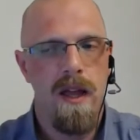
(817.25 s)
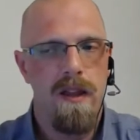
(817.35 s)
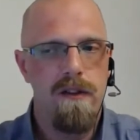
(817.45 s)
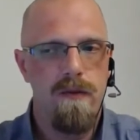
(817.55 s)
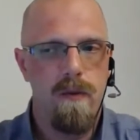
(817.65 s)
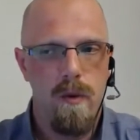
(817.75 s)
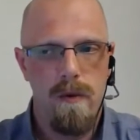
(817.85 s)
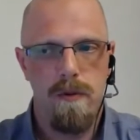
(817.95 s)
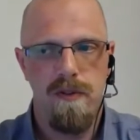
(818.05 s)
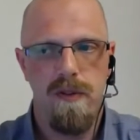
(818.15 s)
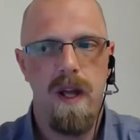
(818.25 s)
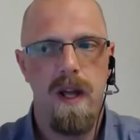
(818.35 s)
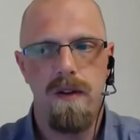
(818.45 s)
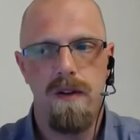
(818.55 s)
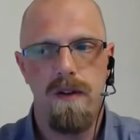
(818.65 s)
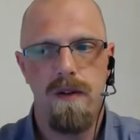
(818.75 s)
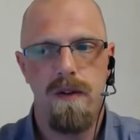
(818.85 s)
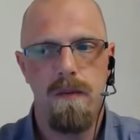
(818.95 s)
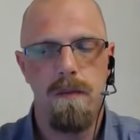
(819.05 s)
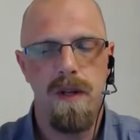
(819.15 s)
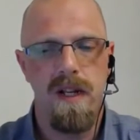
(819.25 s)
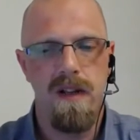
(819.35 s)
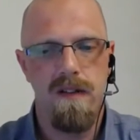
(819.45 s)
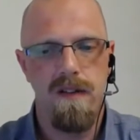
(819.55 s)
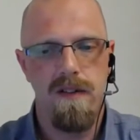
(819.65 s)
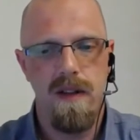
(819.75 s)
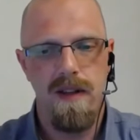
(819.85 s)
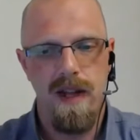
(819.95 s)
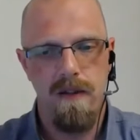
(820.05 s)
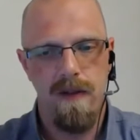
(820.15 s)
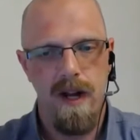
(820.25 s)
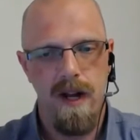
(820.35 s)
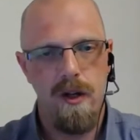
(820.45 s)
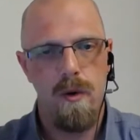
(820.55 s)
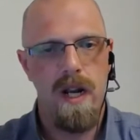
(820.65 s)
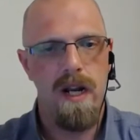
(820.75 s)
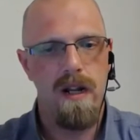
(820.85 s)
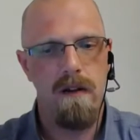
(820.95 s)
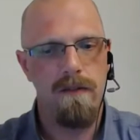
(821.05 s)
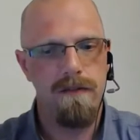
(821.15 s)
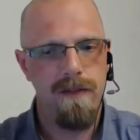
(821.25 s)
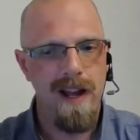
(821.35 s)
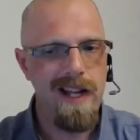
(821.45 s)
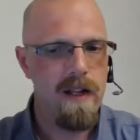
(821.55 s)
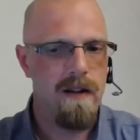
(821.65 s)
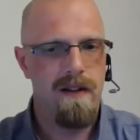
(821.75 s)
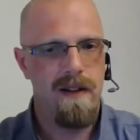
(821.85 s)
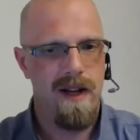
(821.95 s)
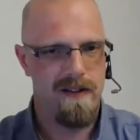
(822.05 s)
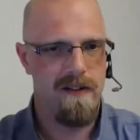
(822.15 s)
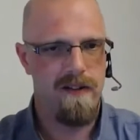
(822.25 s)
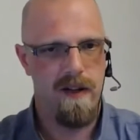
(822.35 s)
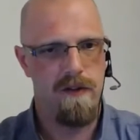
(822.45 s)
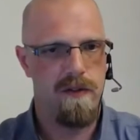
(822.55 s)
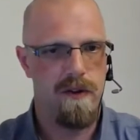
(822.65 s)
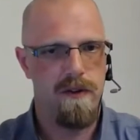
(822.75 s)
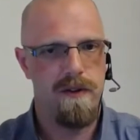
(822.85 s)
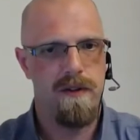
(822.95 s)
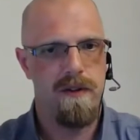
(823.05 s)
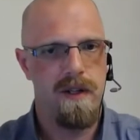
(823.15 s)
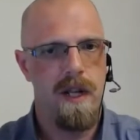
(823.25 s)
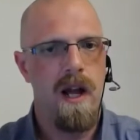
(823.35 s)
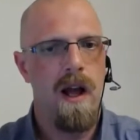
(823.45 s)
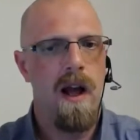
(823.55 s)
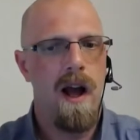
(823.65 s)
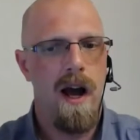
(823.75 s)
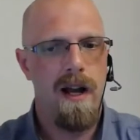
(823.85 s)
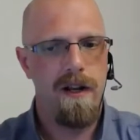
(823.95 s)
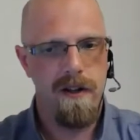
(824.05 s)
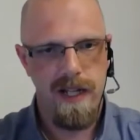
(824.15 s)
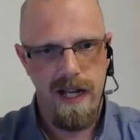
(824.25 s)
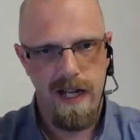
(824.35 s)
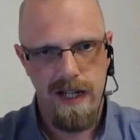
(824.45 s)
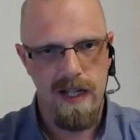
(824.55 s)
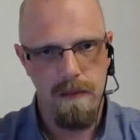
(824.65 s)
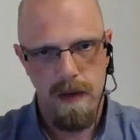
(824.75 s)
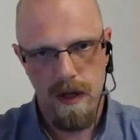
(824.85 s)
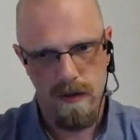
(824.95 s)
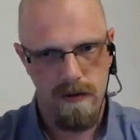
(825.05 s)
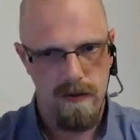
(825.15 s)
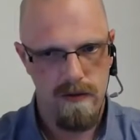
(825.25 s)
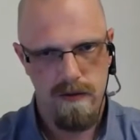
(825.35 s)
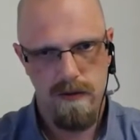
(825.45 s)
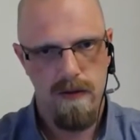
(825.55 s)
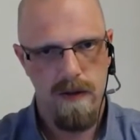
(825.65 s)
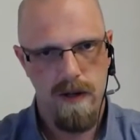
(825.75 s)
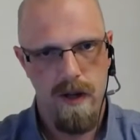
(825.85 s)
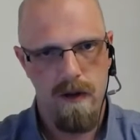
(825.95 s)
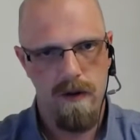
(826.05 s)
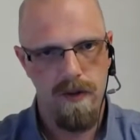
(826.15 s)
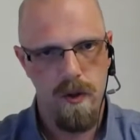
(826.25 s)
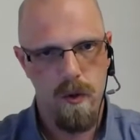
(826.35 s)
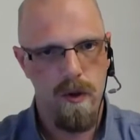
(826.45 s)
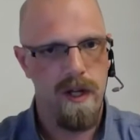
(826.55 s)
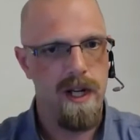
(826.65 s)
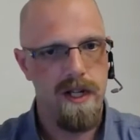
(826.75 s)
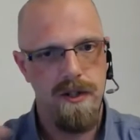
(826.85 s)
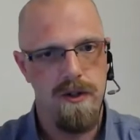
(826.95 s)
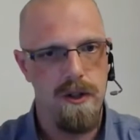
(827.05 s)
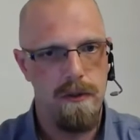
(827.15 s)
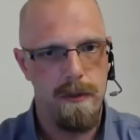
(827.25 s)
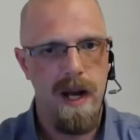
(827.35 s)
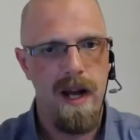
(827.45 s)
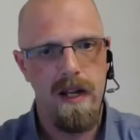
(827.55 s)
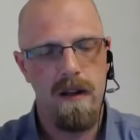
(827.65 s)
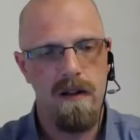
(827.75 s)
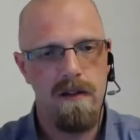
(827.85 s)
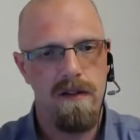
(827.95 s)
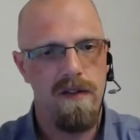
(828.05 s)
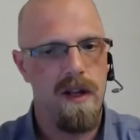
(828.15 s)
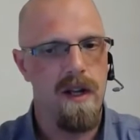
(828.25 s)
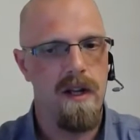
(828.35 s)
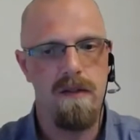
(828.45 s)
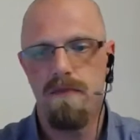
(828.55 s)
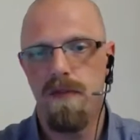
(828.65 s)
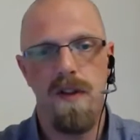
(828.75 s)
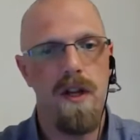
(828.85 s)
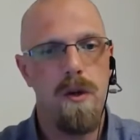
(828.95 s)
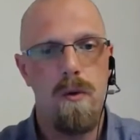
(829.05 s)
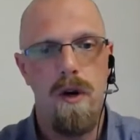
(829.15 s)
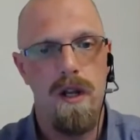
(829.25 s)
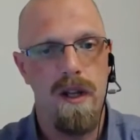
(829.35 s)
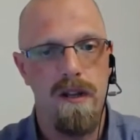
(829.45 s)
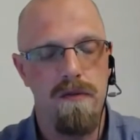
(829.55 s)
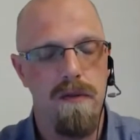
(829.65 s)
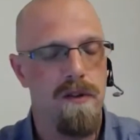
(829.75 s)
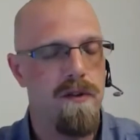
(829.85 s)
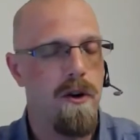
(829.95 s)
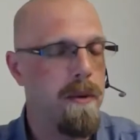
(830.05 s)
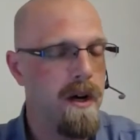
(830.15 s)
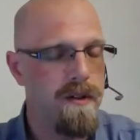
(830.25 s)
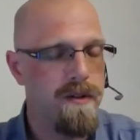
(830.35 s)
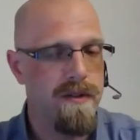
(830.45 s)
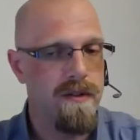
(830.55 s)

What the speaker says: This 40% means that if I created a fake SSL cert, I could get in the middle of your connection to your bank. Say you were at a Starbucks